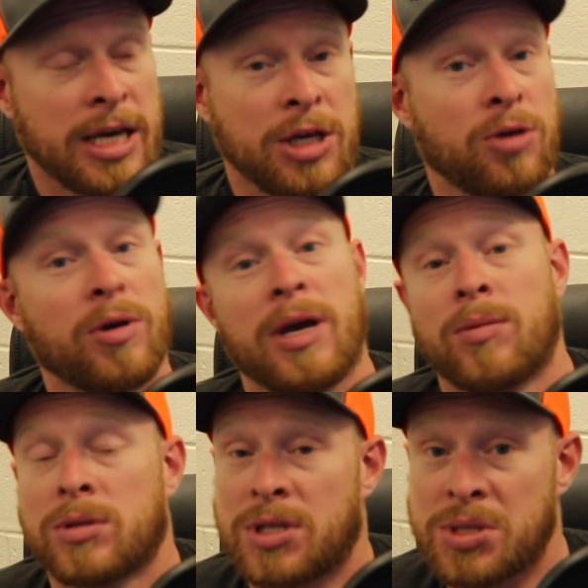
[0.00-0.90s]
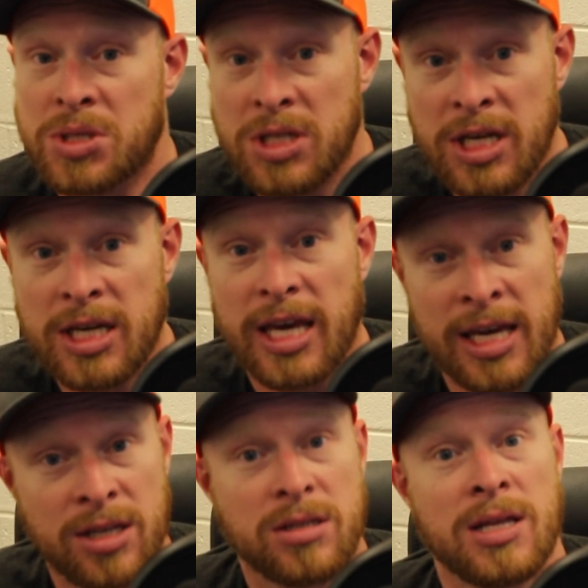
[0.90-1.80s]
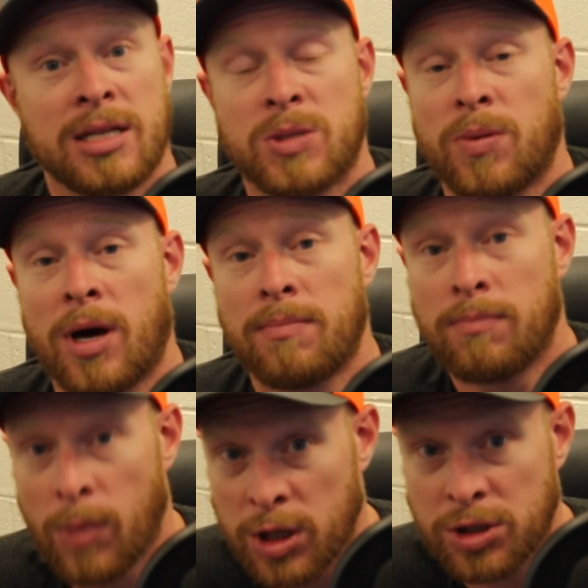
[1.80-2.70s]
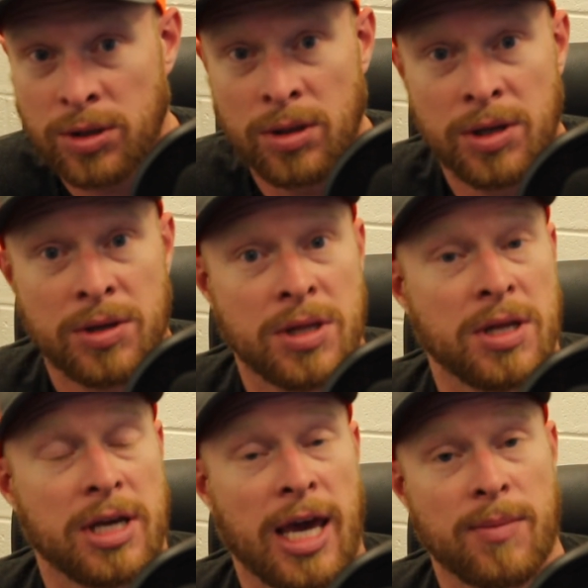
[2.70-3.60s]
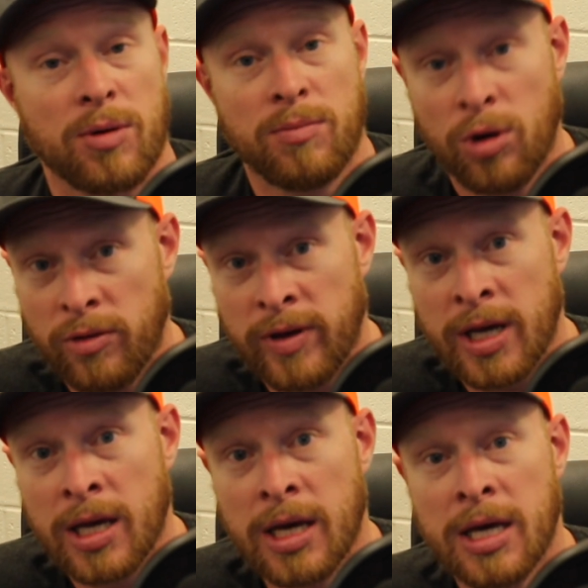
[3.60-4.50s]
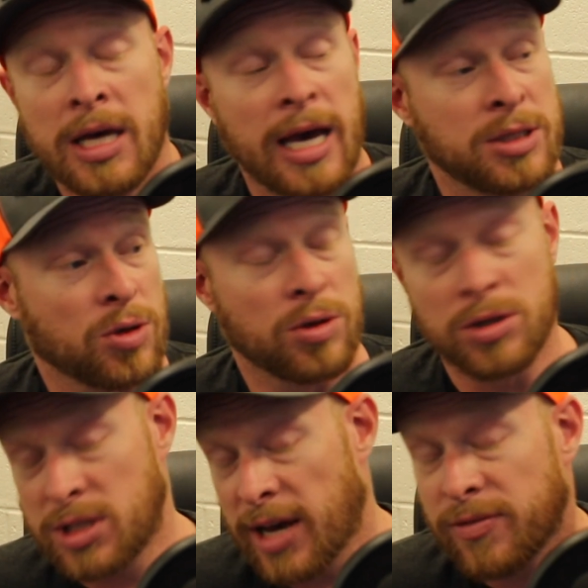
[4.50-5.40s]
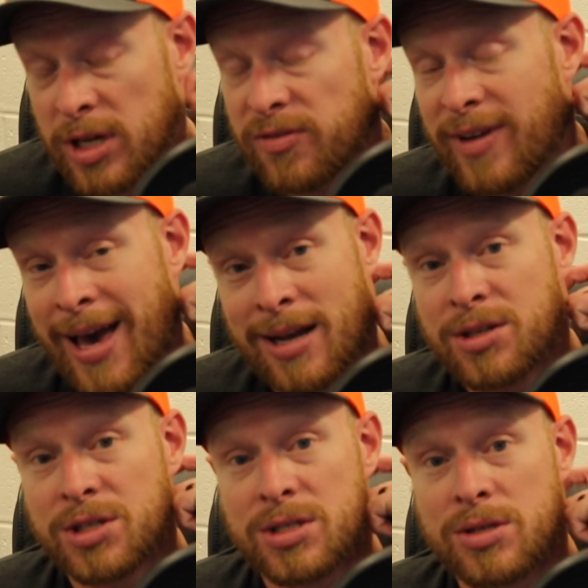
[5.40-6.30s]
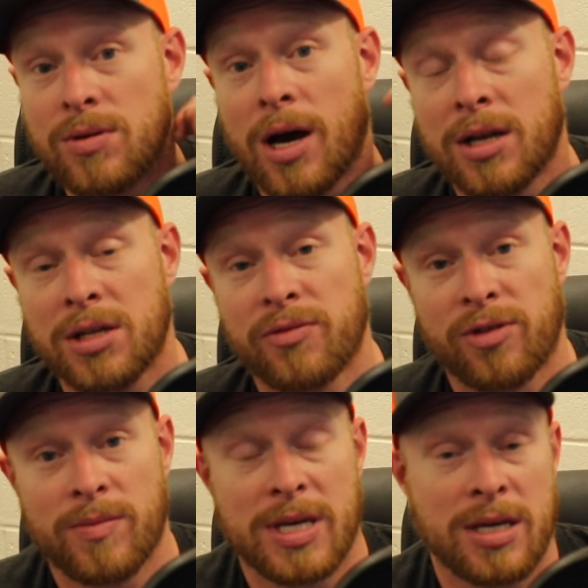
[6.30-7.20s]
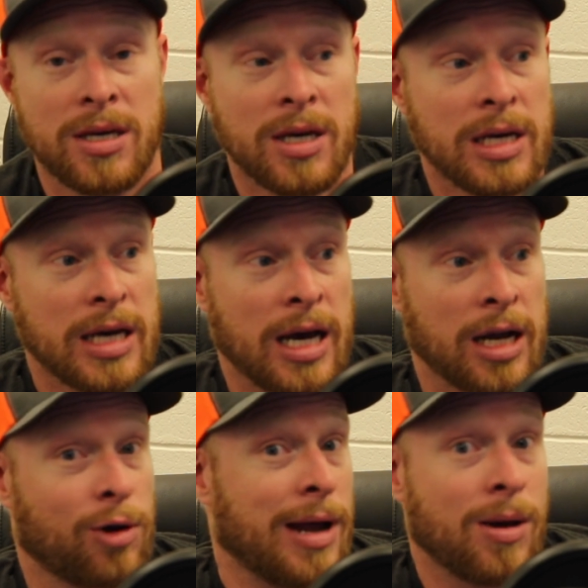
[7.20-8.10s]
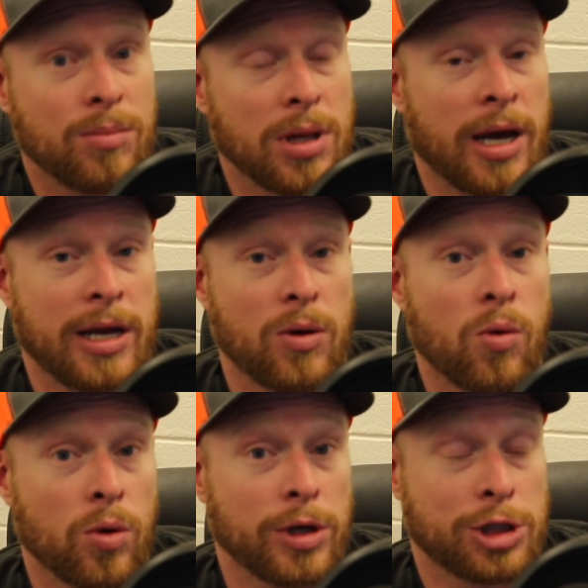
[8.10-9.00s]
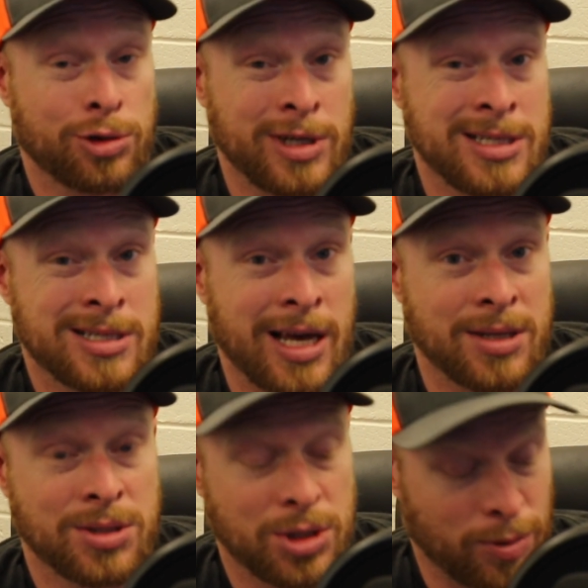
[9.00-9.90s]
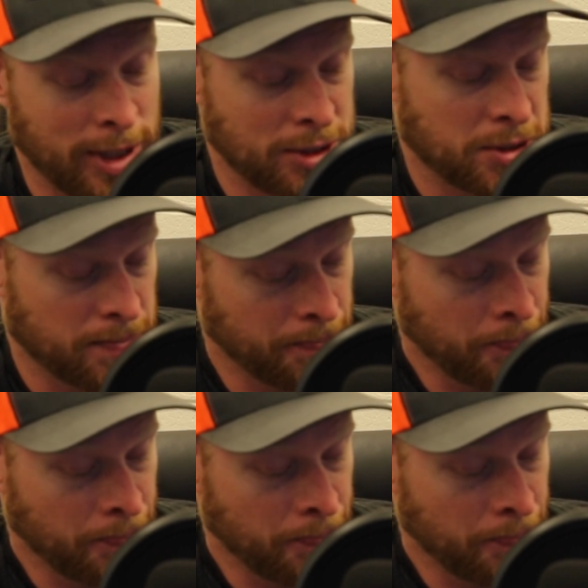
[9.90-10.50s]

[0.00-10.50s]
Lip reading: You're able to sneak into that spot much earlier than the game are moving. And so there's definitely advantages to hunting from a ground blind or a tree stand situation.